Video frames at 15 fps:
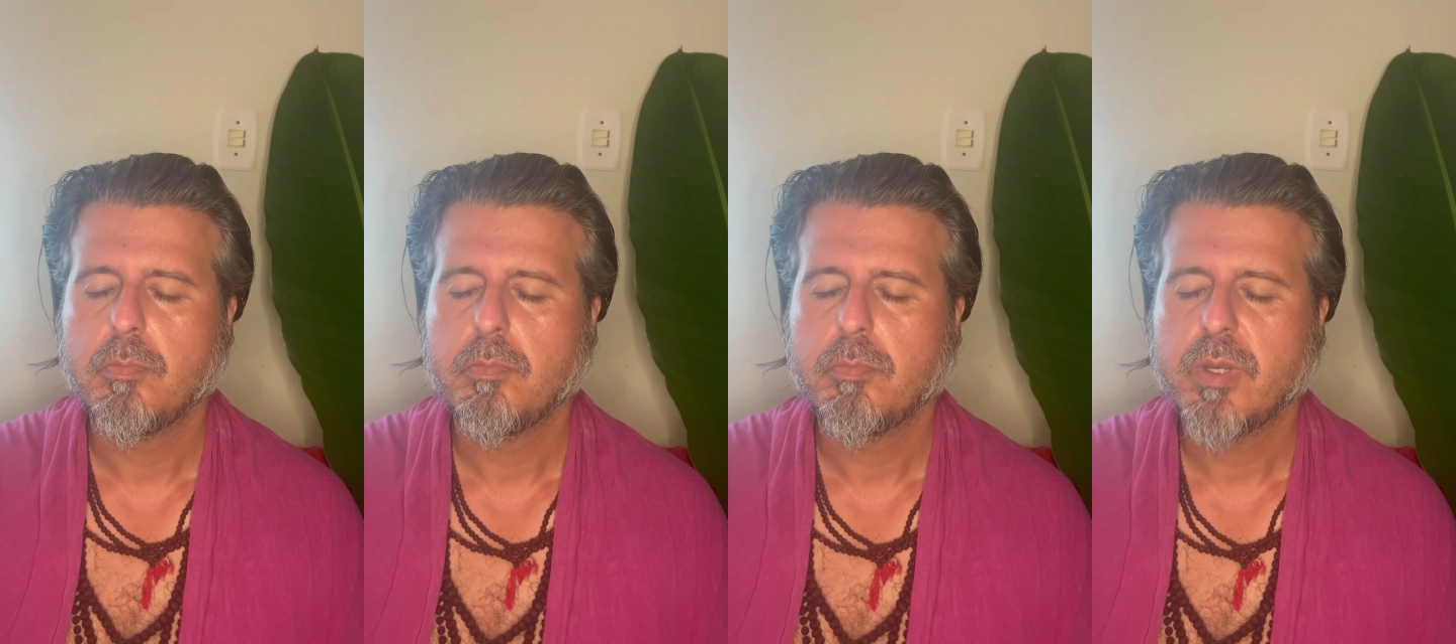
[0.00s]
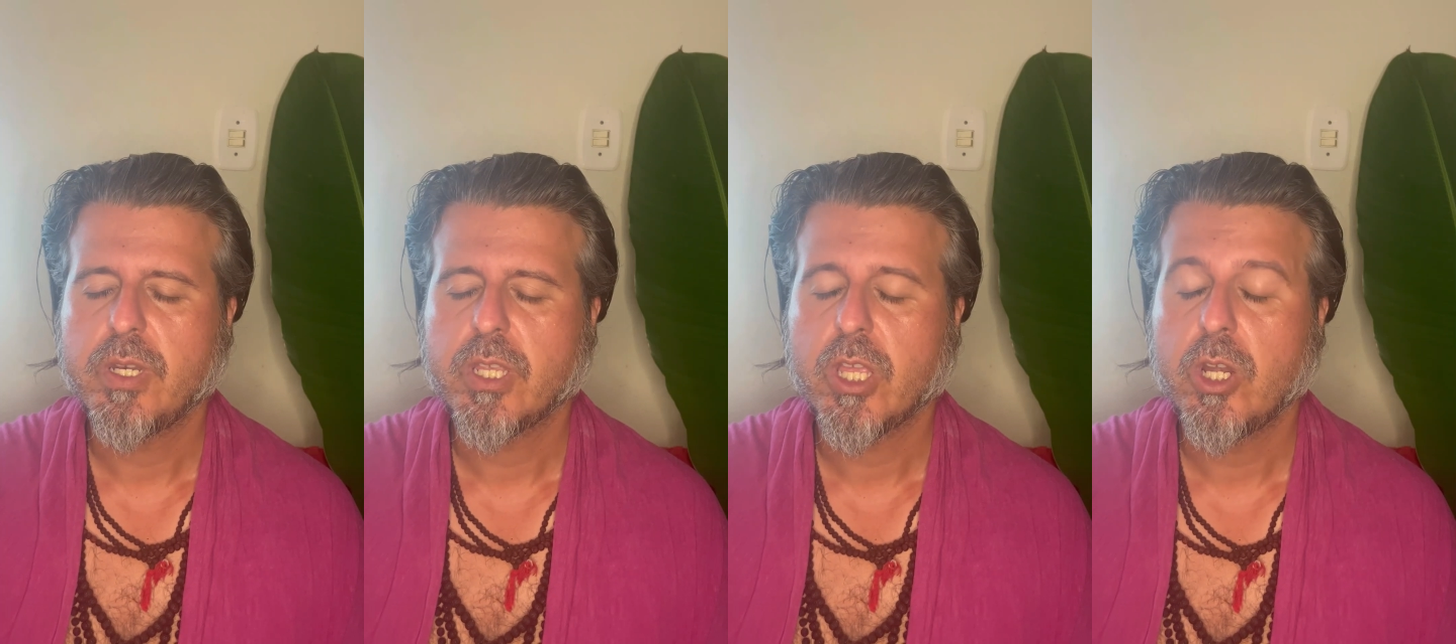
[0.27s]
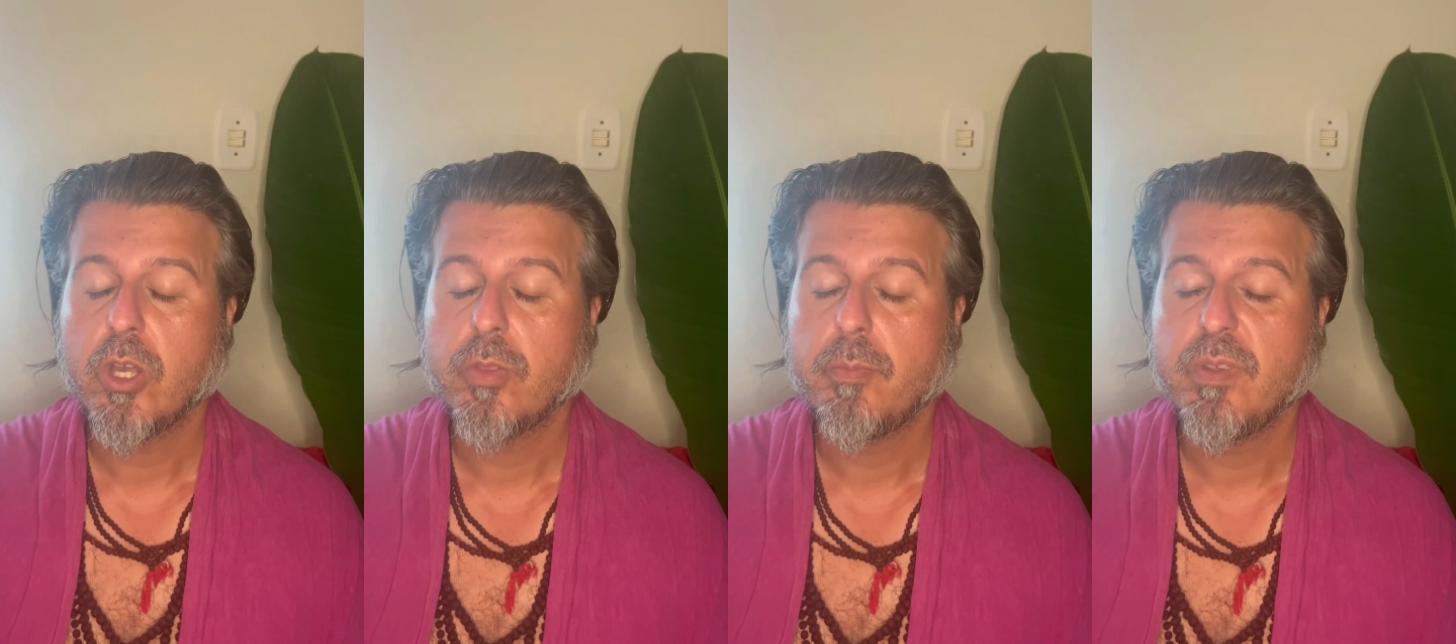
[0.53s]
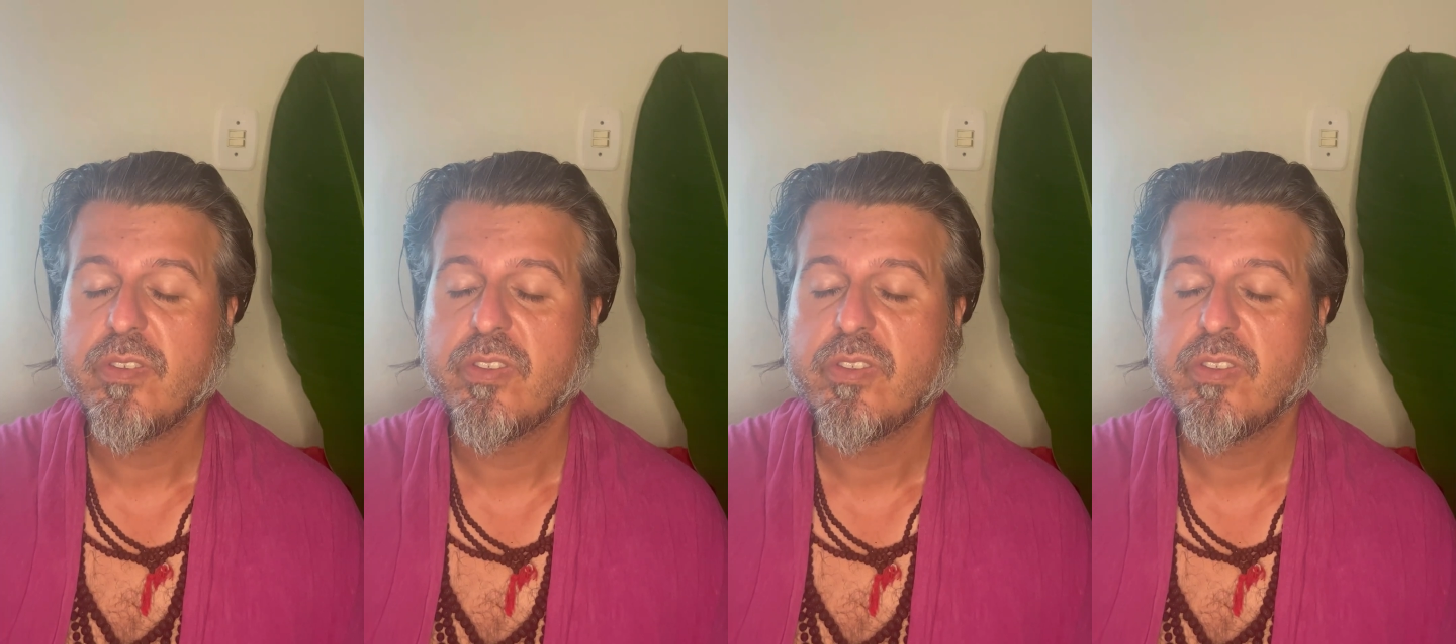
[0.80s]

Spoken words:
But it cannot be